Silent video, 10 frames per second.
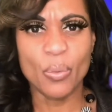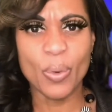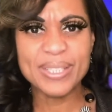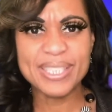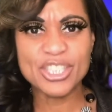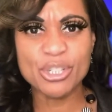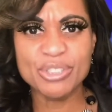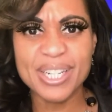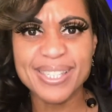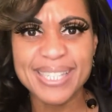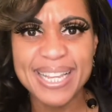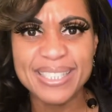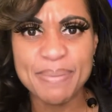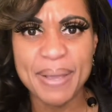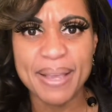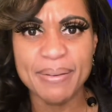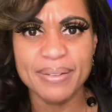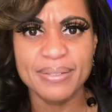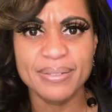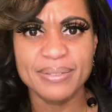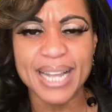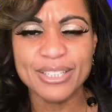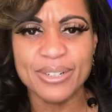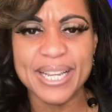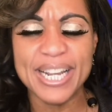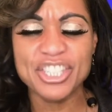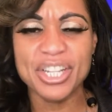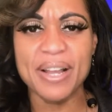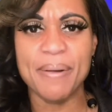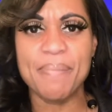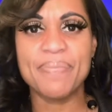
What did you just say to me, Dr. Kenesha?